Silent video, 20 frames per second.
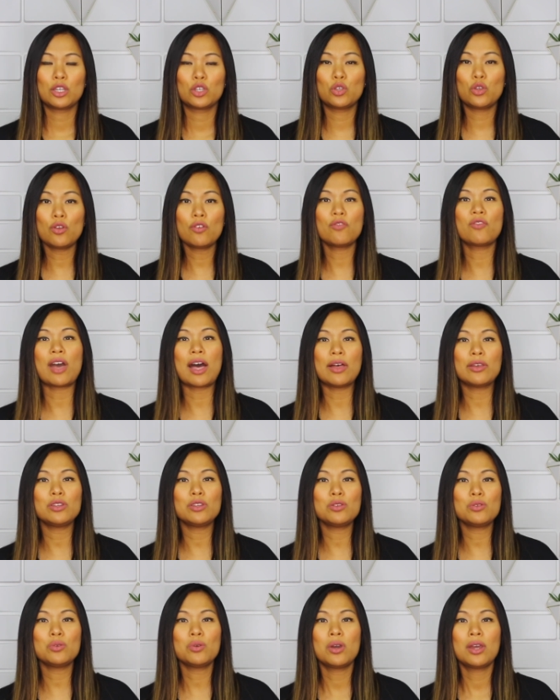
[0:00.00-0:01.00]
Your
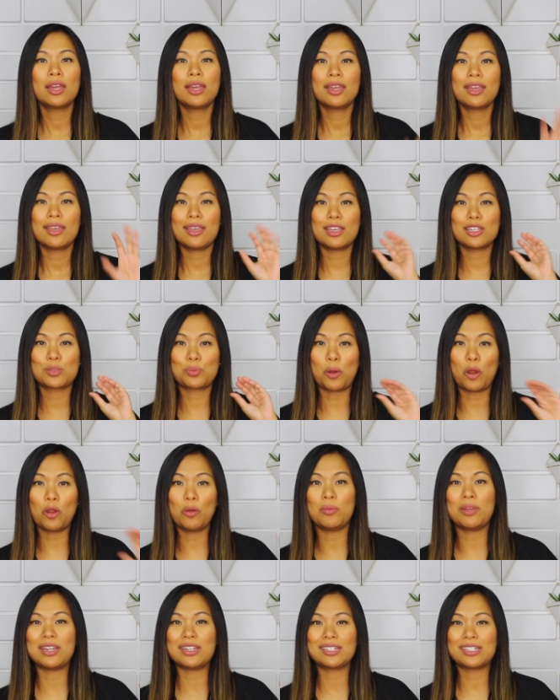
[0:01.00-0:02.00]
value is
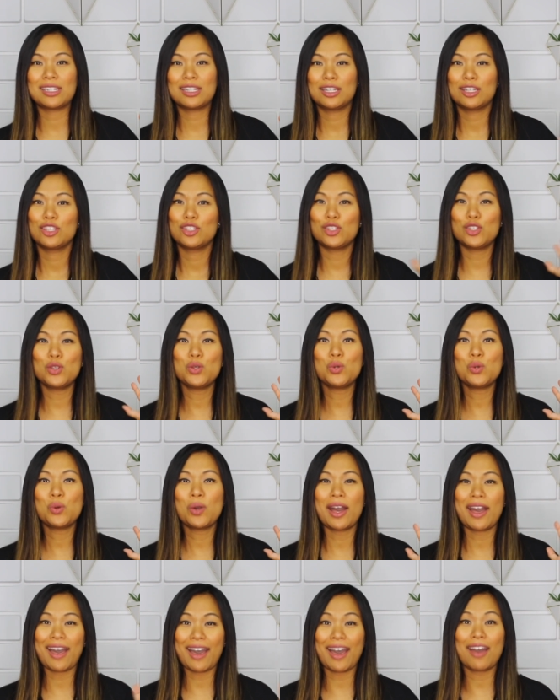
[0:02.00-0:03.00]
permanent. You
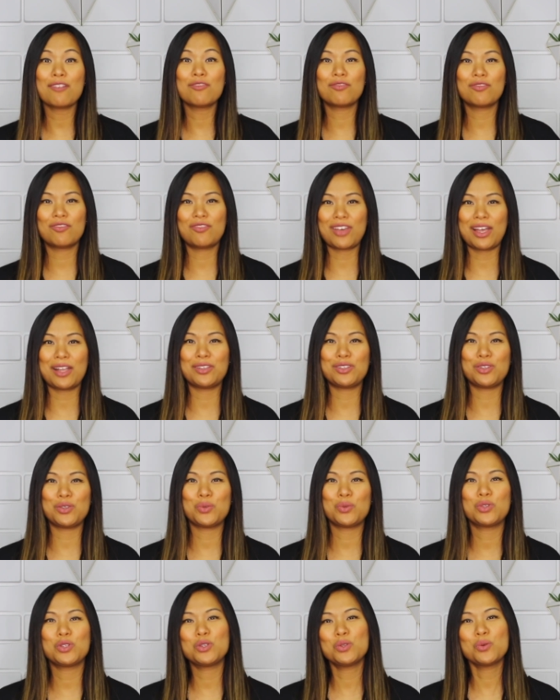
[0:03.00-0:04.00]
have
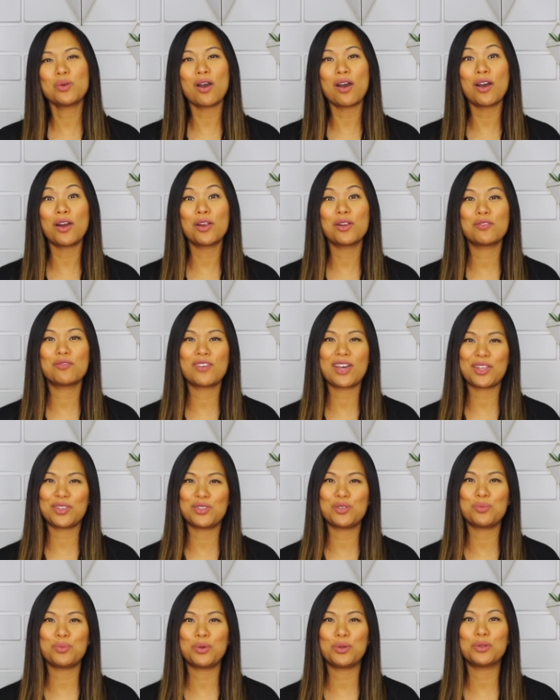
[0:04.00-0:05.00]
value. You are
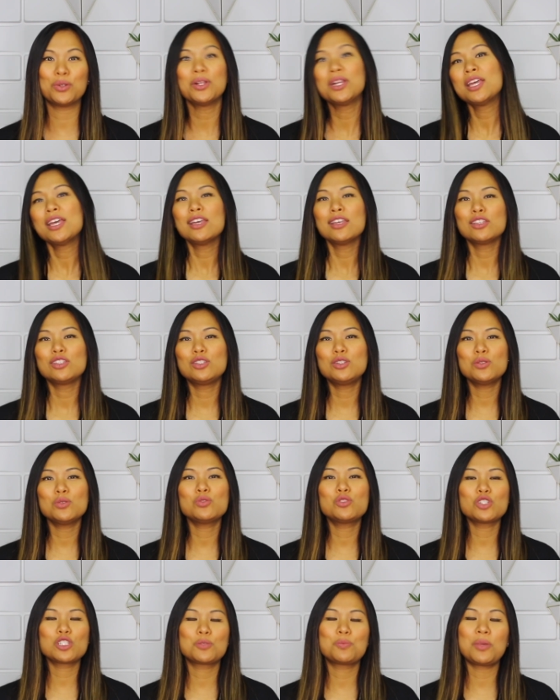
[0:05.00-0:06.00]
valuable.
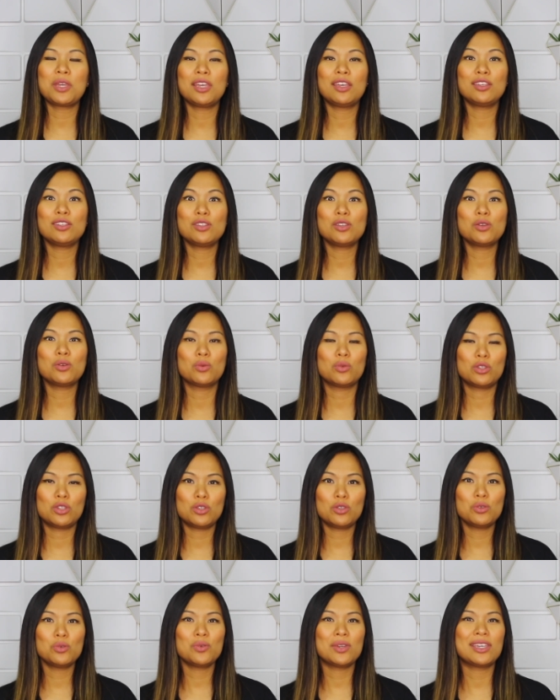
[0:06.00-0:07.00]
You just being you,
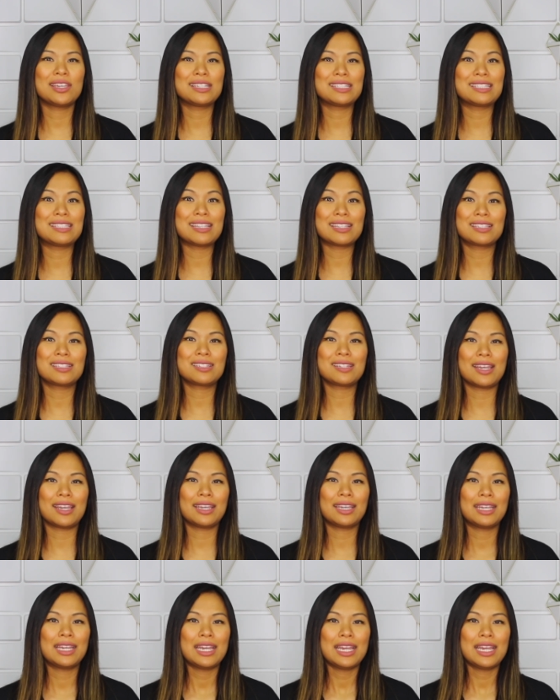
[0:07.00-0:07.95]
you existing.